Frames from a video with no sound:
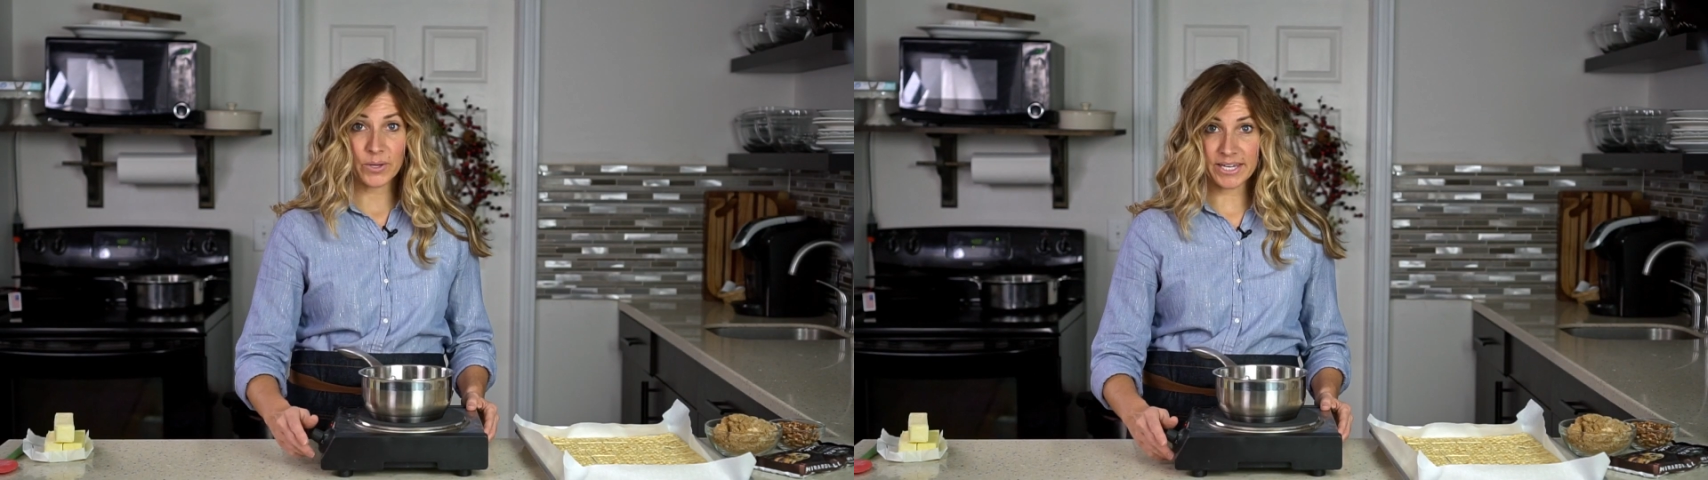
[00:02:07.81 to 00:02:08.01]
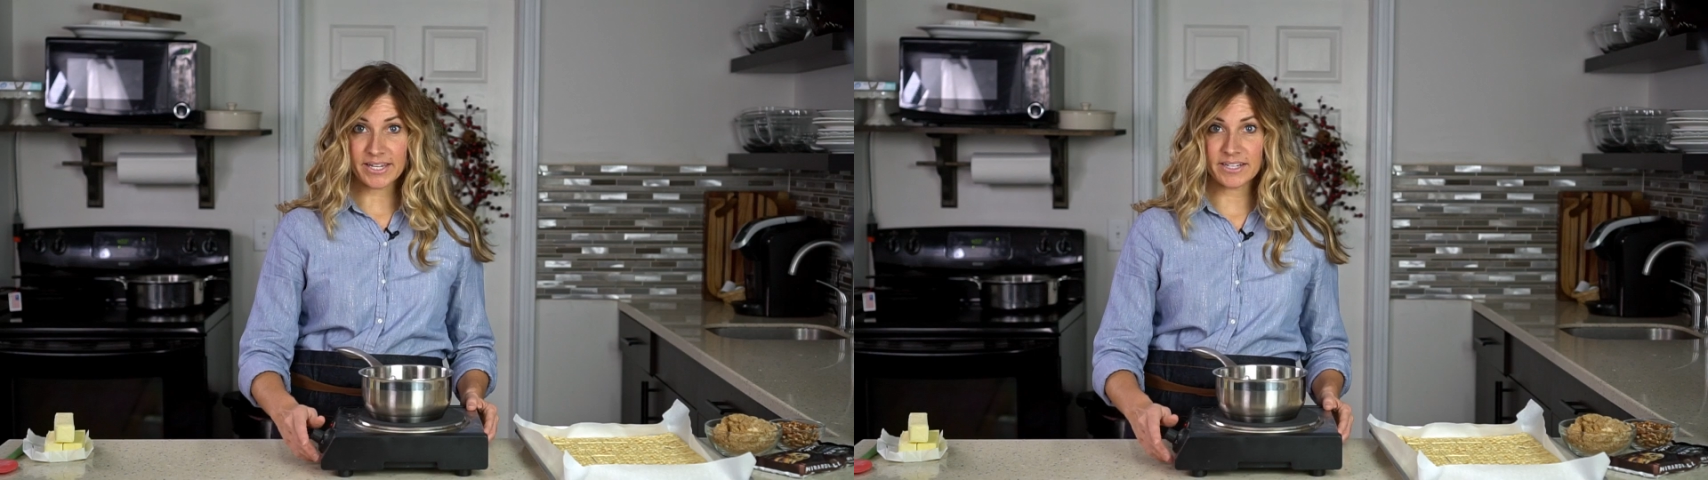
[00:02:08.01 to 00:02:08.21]

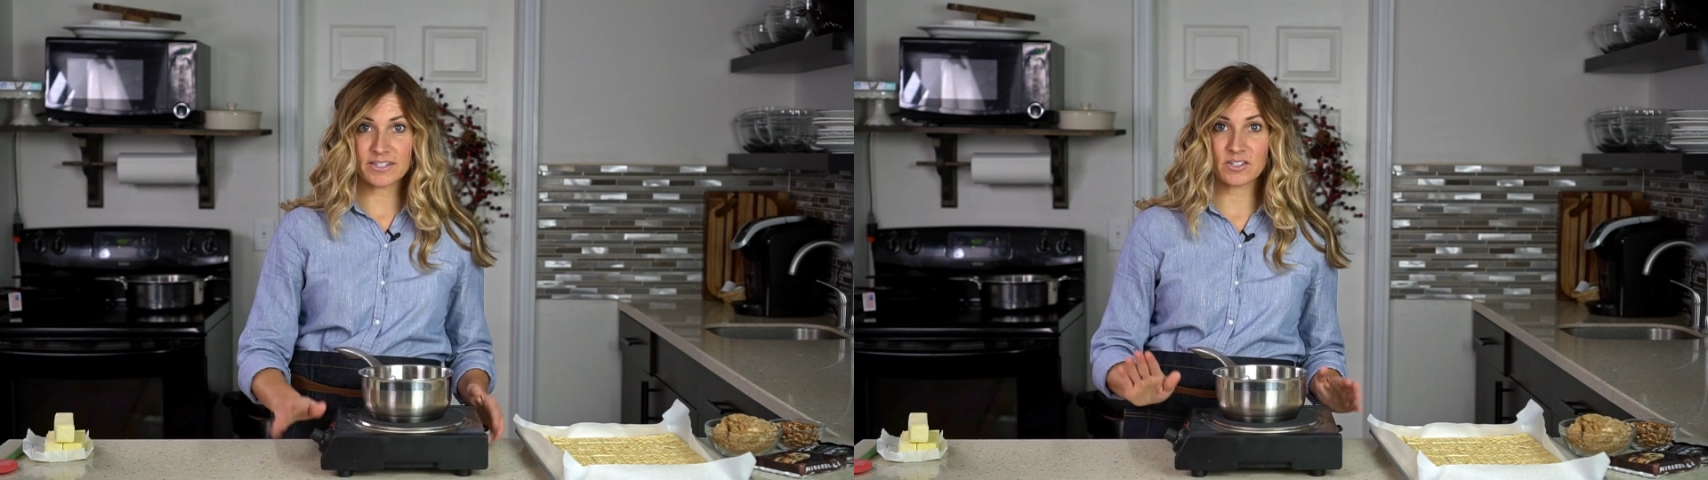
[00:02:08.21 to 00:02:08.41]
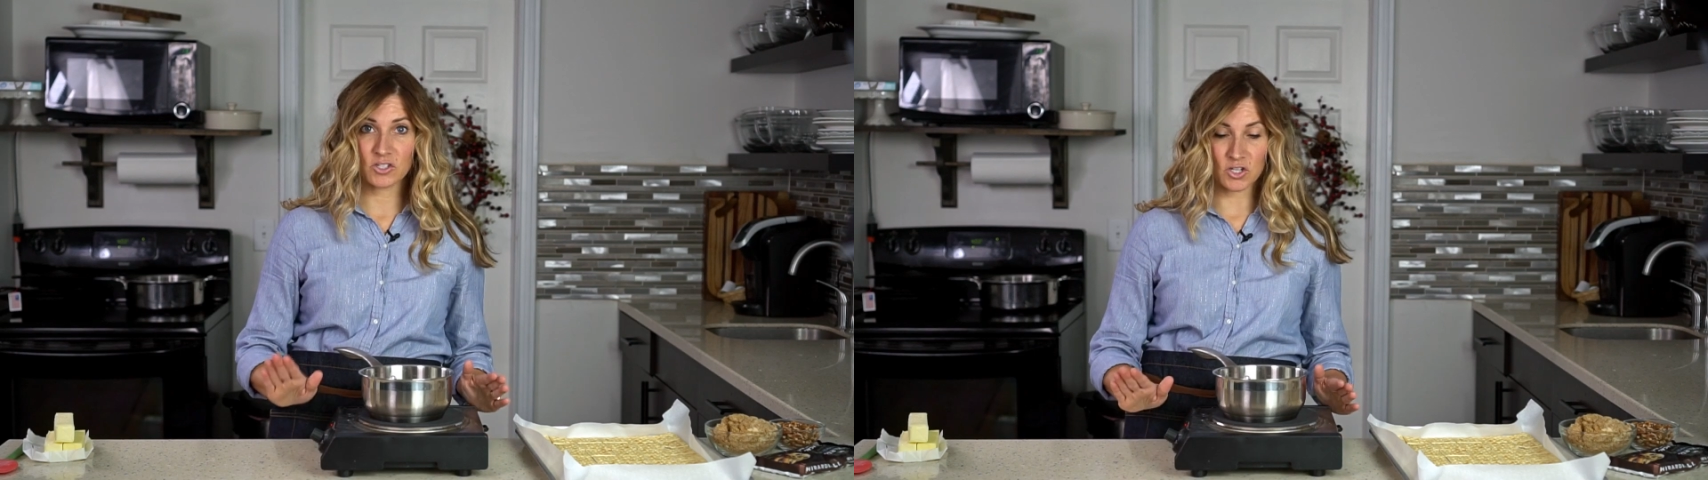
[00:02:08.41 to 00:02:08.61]

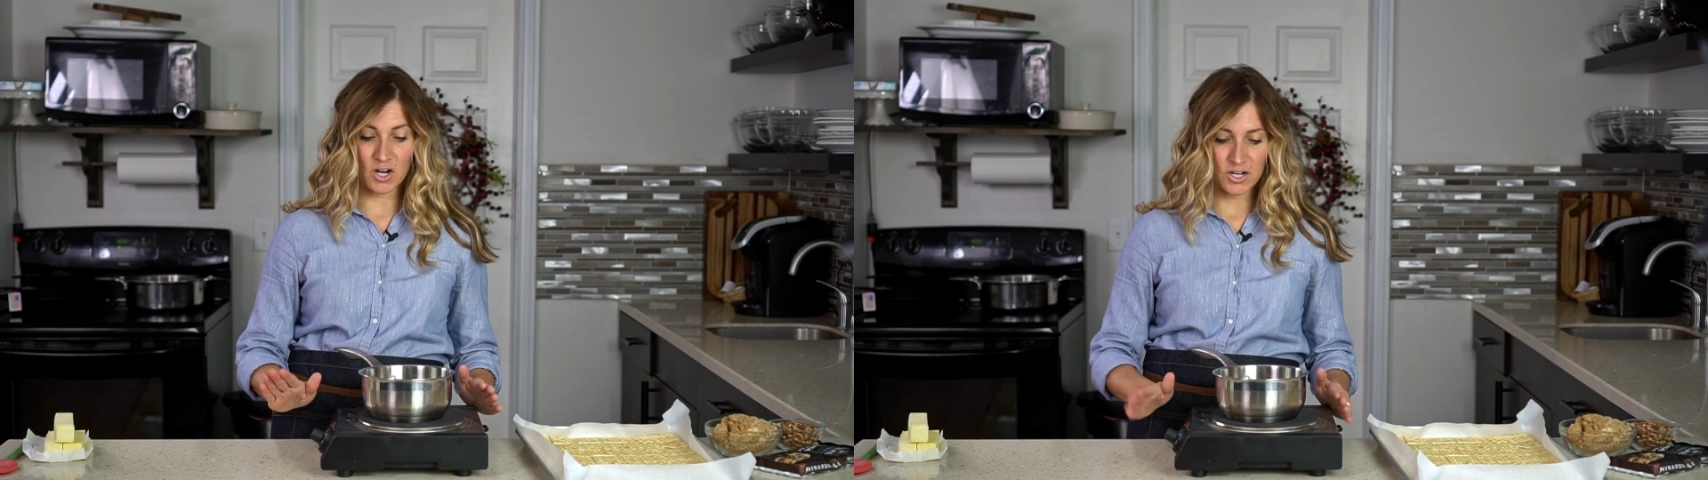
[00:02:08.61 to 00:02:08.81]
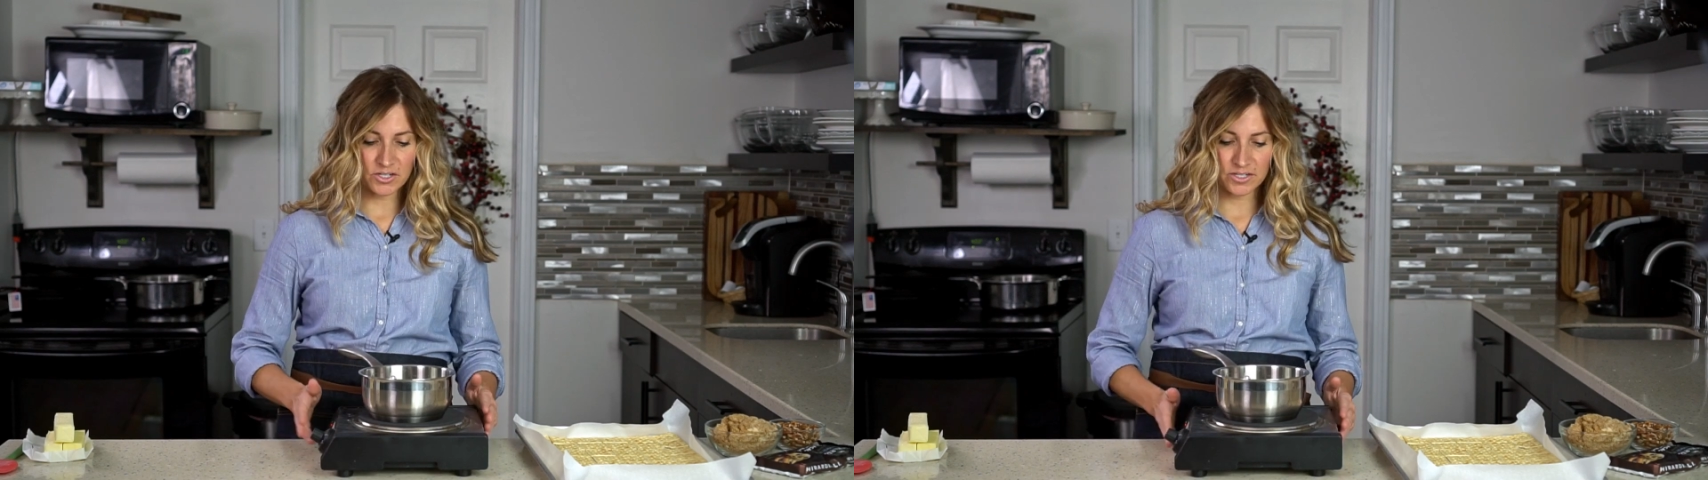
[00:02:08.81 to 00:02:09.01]
heat to
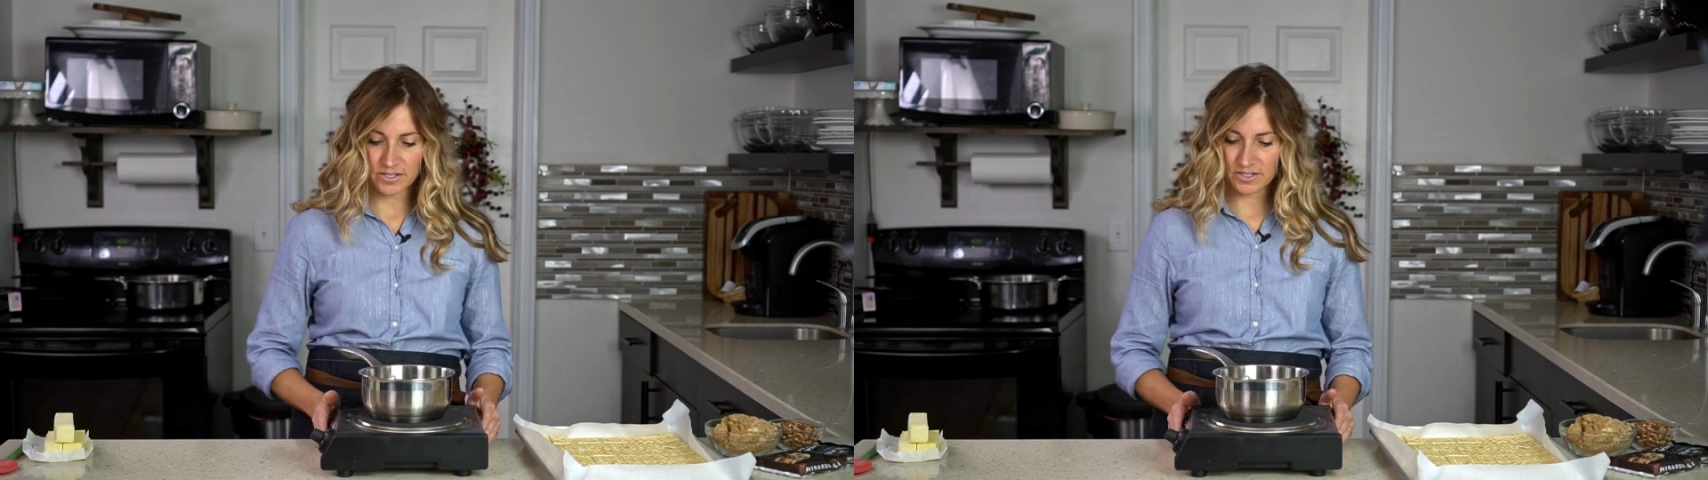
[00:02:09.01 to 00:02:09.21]
start.